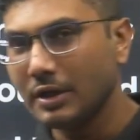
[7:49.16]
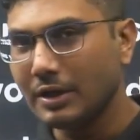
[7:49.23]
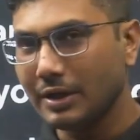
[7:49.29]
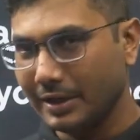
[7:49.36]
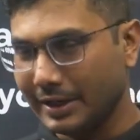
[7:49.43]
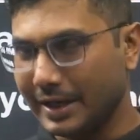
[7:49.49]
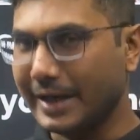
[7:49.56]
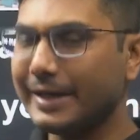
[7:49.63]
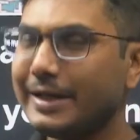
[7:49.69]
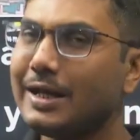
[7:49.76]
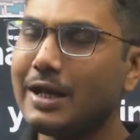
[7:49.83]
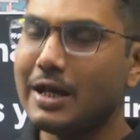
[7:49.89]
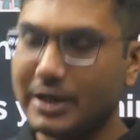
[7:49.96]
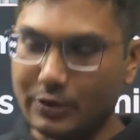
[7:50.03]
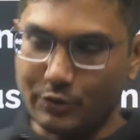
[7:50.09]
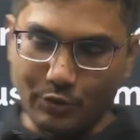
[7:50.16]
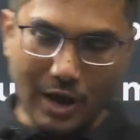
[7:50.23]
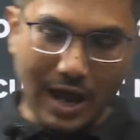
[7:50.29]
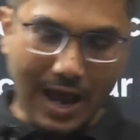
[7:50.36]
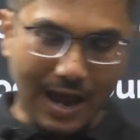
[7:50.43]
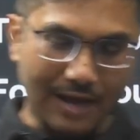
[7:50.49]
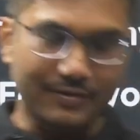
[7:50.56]
Right, you
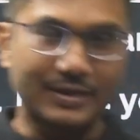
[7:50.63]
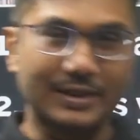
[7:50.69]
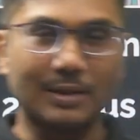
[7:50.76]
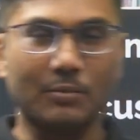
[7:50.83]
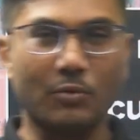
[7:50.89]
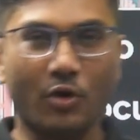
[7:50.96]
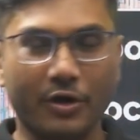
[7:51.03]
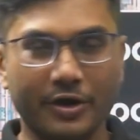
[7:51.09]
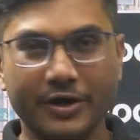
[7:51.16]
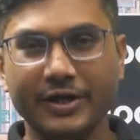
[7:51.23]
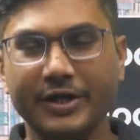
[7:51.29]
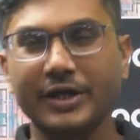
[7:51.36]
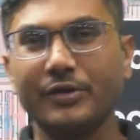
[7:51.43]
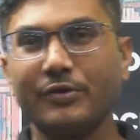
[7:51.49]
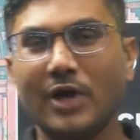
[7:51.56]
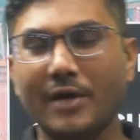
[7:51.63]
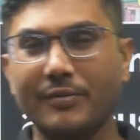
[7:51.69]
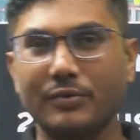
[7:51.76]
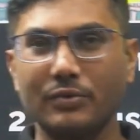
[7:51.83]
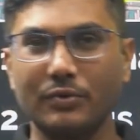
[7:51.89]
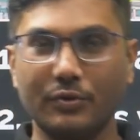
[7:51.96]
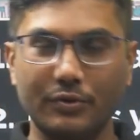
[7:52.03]
have in the morning, you have
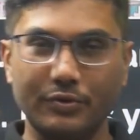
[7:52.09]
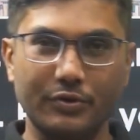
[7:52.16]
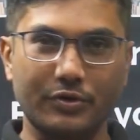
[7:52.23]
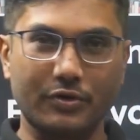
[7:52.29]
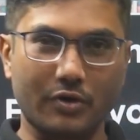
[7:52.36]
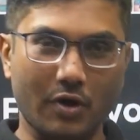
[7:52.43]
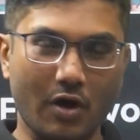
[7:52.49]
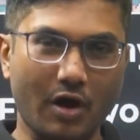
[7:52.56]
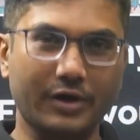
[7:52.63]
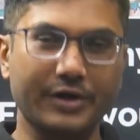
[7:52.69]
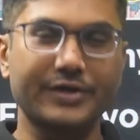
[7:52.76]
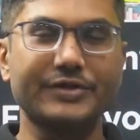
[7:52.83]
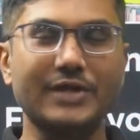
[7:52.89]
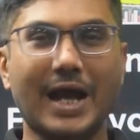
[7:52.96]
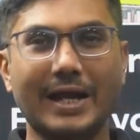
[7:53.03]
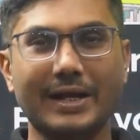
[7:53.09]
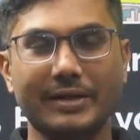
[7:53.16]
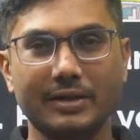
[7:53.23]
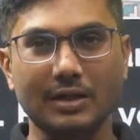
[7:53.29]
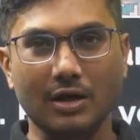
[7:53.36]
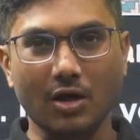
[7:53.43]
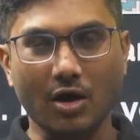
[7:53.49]
to go to your college,
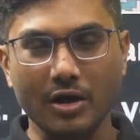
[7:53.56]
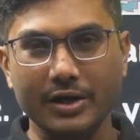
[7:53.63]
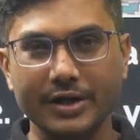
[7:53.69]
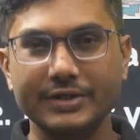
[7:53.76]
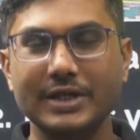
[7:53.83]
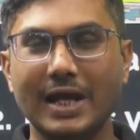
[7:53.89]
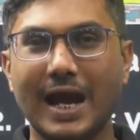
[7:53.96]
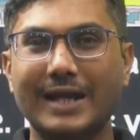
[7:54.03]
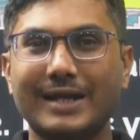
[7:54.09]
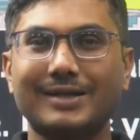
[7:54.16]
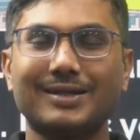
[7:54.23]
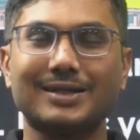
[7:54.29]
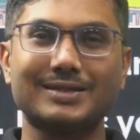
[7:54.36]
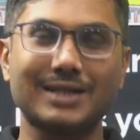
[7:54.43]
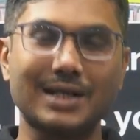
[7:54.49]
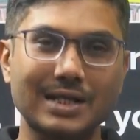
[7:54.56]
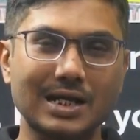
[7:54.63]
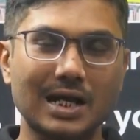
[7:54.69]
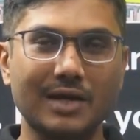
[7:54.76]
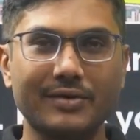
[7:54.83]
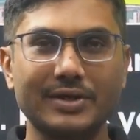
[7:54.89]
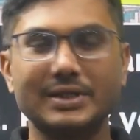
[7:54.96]
attend the college, attend the study
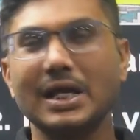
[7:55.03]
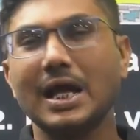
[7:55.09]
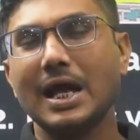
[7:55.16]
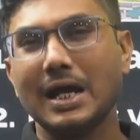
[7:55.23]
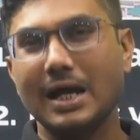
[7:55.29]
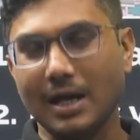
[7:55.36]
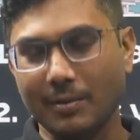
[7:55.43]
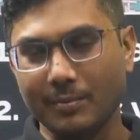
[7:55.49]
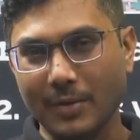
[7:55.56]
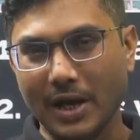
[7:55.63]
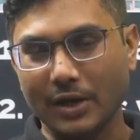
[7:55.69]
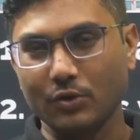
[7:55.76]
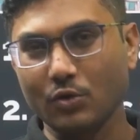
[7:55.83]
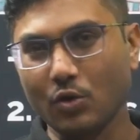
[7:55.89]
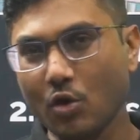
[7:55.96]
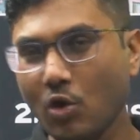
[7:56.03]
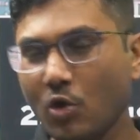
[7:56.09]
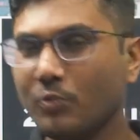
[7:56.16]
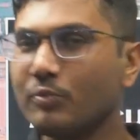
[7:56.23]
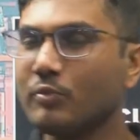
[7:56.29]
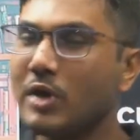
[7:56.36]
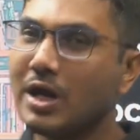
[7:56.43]
hours, come back to
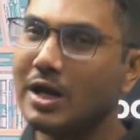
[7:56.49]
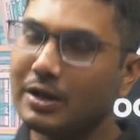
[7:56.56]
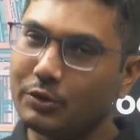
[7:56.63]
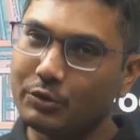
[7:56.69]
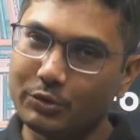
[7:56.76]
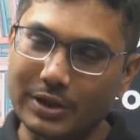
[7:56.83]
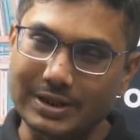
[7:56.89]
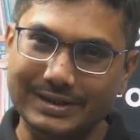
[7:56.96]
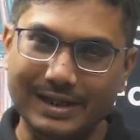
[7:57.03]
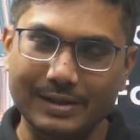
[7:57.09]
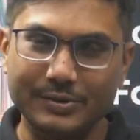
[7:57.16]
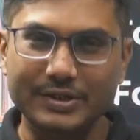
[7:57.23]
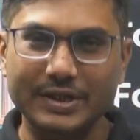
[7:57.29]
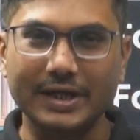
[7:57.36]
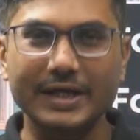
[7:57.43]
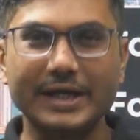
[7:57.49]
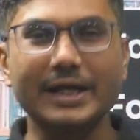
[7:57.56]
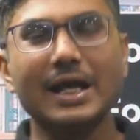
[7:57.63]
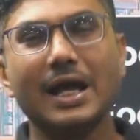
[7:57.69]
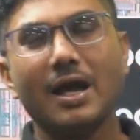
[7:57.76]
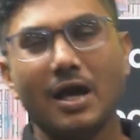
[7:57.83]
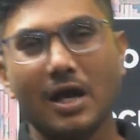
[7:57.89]
home, do the
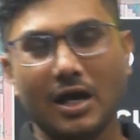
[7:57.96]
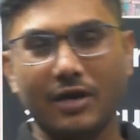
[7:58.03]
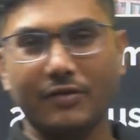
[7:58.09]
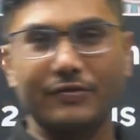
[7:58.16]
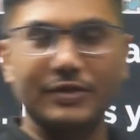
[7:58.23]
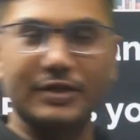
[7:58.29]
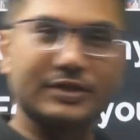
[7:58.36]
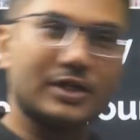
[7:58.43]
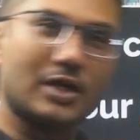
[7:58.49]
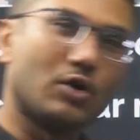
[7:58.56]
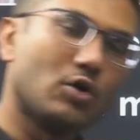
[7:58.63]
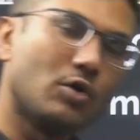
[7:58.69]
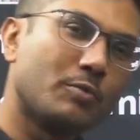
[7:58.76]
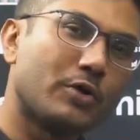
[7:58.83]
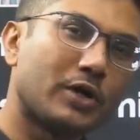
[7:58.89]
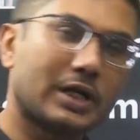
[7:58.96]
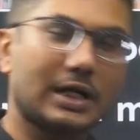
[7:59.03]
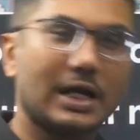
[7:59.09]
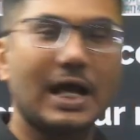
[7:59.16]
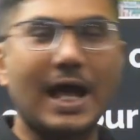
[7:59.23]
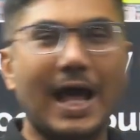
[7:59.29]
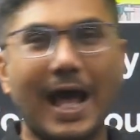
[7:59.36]
self-study, finish the homework,
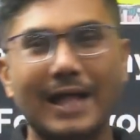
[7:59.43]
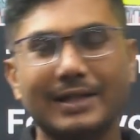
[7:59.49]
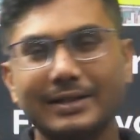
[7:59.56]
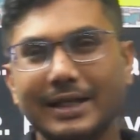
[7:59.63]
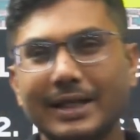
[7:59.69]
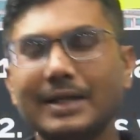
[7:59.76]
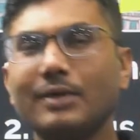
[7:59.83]
and then